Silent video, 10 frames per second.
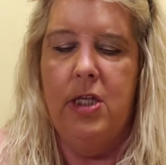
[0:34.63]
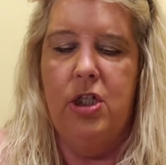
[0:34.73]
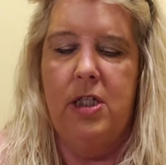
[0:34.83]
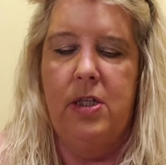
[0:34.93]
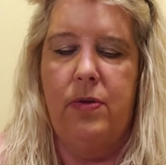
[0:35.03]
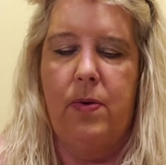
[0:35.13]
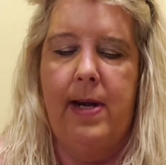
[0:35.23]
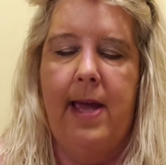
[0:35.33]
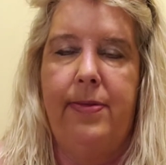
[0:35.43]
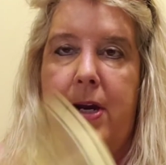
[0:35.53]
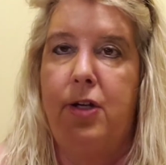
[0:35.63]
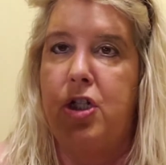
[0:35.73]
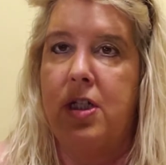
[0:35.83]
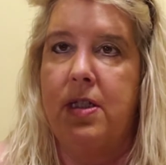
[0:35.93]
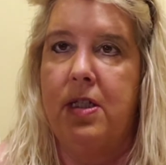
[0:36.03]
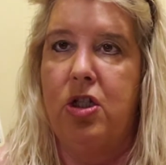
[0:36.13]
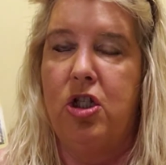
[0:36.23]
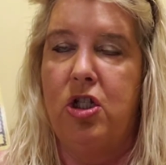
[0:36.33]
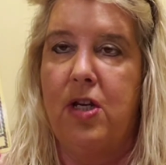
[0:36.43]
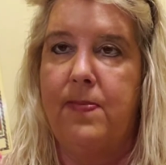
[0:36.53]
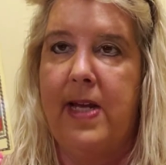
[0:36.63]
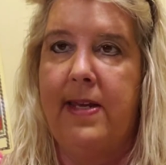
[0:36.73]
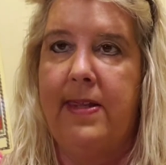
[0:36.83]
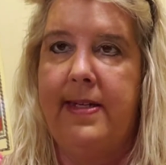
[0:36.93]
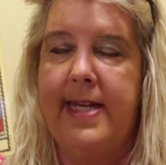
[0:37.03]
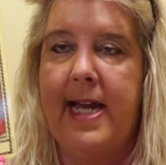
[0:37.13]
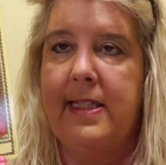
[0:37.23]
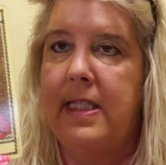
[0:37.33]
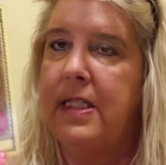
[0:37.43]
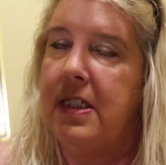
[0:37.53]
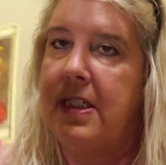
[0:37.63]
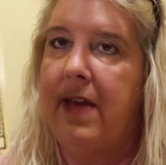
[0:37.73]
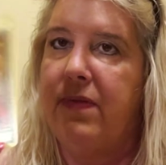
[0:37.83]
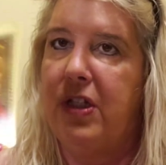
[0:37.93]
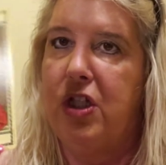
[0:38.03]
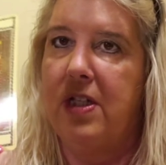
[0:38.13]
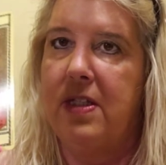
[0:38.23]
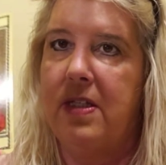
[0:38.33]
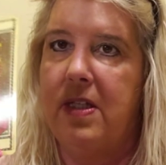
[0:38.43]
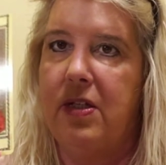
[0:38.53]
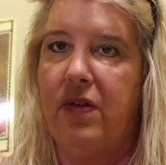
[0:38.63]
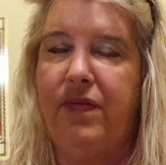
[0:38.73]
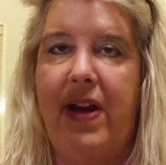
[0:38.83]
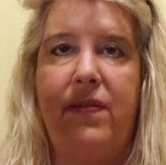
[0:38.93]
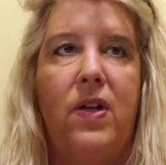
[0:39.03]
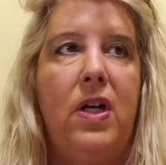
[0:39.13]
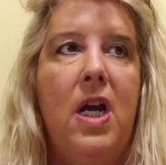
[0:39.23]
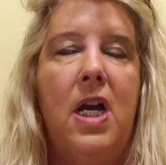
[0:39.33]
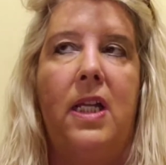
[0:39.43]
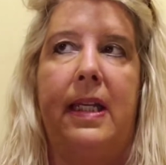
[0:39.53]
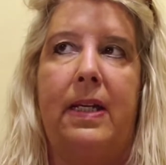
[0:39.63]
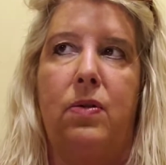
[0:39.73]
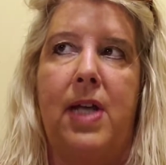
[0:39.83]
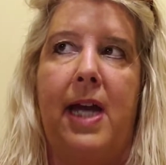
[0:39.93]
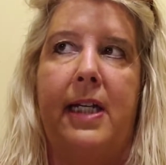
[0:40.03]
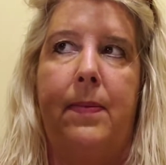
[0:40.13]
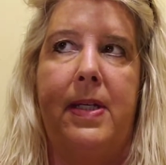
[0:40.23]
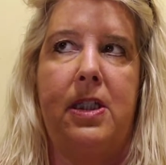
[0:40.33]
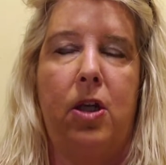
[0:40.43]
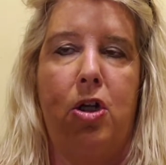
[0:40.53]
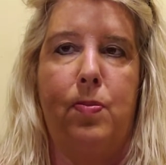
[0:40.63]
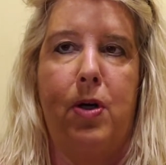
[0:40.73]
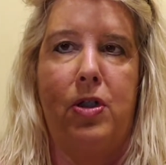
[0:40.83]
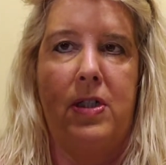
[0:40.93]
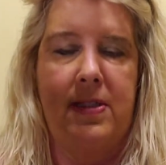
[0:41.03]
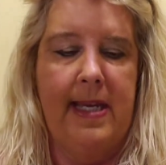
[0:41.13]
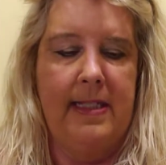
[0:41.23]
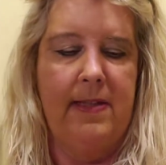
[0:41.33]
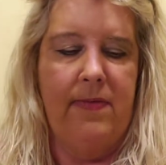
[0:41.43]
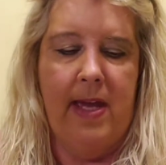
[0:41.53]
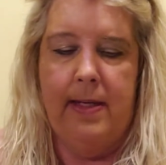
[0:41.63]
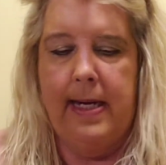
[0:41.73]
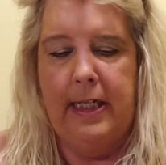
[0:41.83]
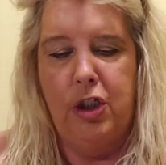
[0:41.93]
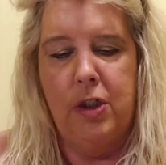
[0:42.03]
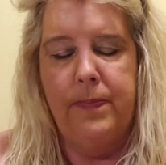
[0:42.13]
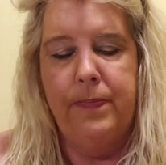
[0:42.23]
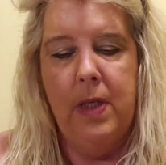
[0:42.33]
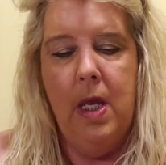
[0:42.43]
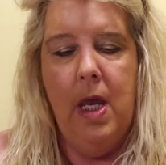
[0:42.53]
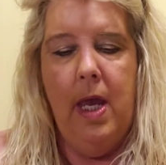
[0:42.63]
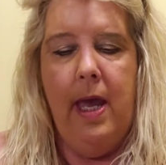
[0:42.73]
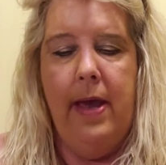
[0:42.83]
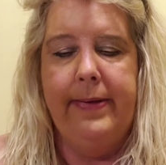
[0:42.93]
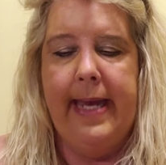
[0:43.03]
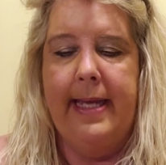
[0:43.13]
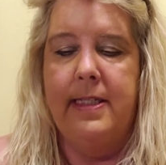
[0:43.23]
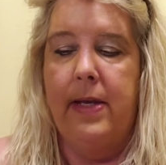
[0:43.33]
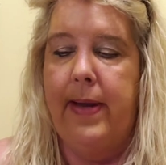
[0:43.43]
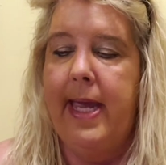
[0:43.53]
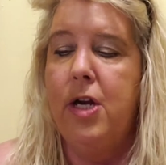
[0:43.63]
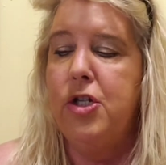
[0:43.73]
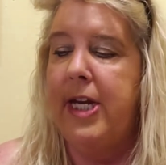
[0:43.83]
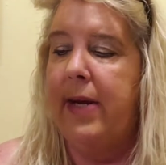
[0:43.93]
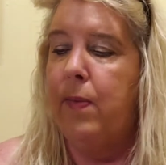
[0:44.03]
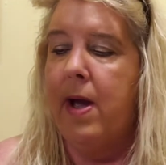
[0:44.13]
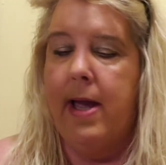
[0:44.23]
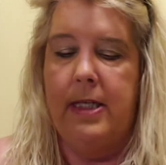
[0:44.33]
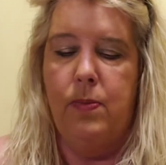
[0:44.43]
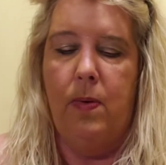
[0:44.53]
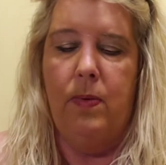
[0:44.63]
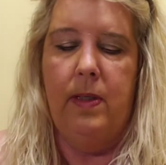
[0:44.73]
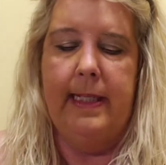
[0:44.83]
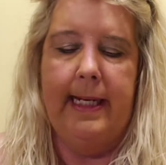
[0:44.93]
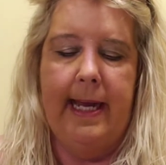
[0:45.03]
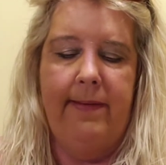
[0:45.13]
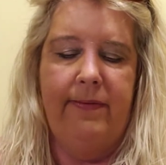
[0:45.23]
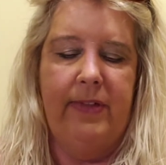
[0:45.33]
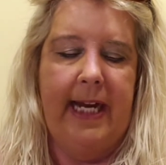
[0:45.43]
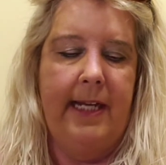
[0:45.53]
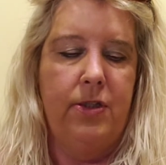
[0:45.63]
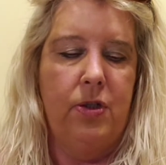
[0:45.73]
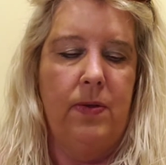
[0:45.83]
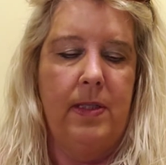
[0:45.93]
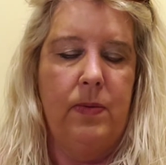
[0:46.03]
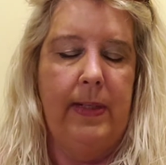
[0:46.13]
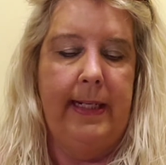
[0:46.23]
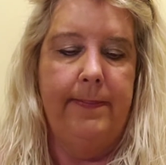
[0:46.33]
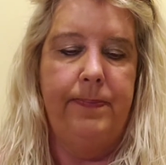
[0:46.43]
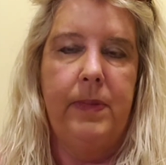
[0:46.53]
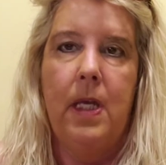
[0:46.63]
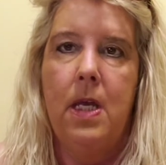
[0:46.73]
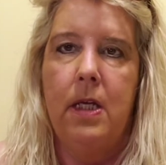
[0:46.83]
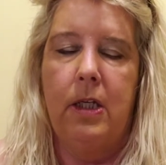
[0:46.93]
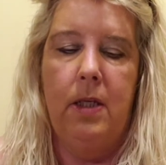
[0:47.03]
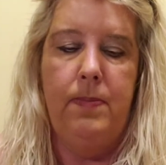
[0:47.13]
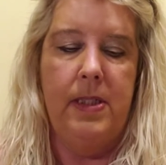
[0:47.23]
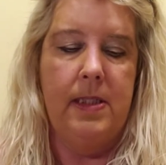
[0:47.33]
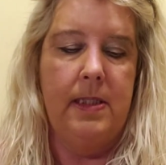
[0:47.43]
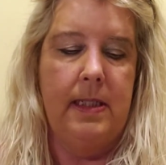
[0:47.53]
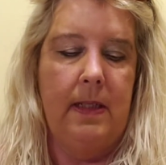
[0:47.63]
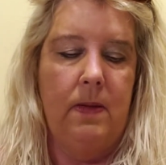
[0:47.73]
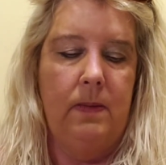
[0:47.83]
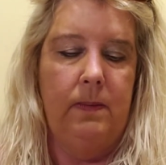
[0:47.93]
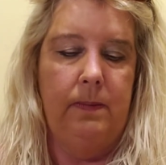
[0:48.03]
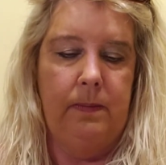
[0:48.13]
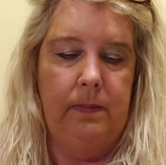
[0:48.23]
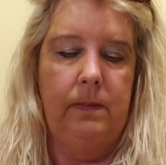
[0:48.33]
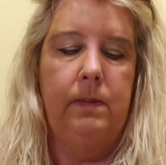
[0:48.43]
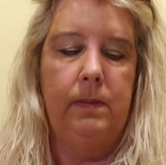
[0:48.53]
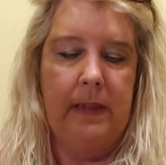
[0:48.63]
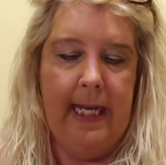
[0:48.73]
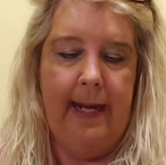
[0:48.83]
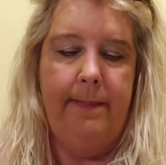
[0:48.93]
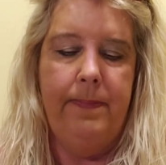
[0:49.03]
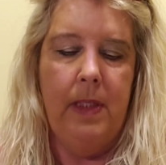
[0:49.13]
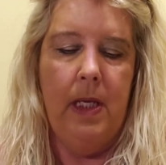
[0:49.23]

just to throw it out there, Justice just jumped out of the deck. This is definitely justice in your favor. Legal documents, large purchase, things of that nature. Okay, so energy-wise, what we're looking at Cancer this week. Good business deal, okay?